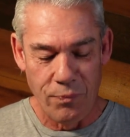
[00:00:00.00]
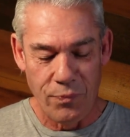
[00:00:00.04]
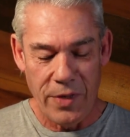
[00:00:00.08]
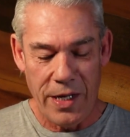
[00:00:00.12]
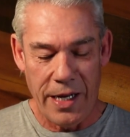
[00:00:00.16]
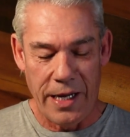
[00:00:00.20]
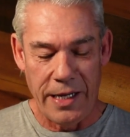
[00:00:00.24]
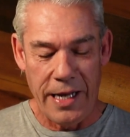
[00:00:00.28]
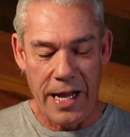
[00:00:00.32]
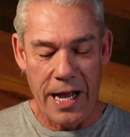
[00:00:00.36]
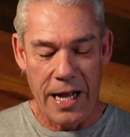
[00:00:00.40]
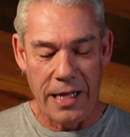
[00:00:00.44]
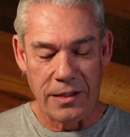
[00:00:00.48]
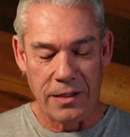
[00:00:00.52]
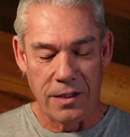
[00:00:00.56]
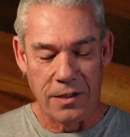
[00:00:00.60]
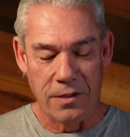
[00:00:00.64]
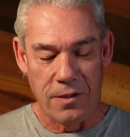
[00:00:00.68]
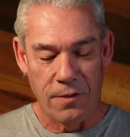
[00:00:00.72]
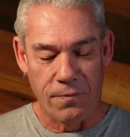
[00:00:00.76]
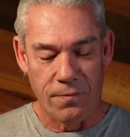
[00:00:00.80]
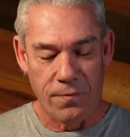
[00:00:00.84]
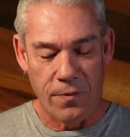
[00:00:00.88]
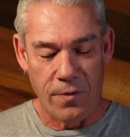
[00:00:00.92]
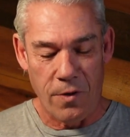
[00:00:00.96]
and had to
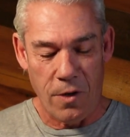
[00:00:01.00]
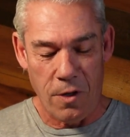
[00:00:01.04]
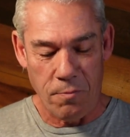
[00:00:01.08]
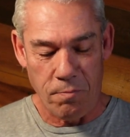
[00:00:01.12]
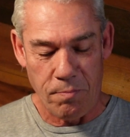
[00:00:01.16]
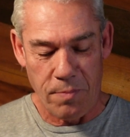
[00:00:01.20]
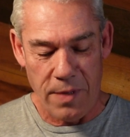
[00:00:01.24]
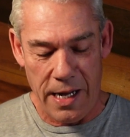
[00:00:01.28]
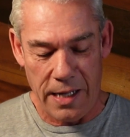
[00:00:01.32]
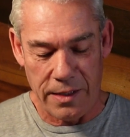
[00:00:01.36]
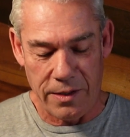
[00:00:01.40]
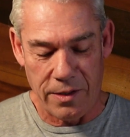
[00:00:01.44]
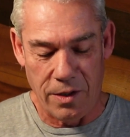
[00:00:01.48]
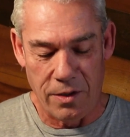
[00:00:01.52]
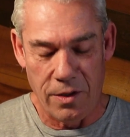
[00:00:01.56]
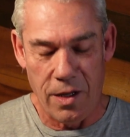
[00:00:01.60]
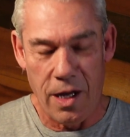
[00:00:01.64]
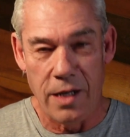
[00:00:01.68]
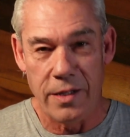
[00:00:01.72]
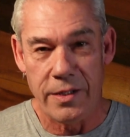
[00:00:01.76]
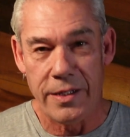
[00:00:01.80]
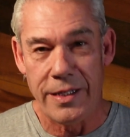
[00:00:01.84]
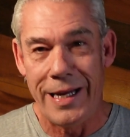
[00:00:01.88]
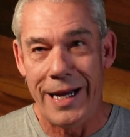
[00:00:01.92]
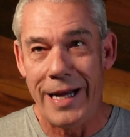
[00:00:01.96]
divert back to
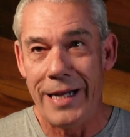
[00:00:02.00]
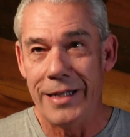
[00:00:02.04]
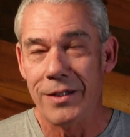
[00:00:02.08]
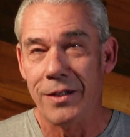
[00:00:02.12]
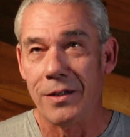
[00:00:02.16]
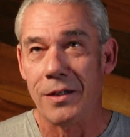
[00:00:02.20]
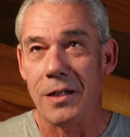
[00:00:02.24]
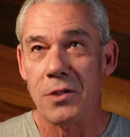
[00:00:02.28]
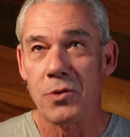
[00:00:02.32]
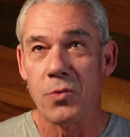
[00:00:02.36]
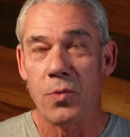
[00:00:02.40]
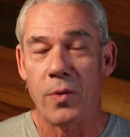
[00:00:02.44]
Los Angeles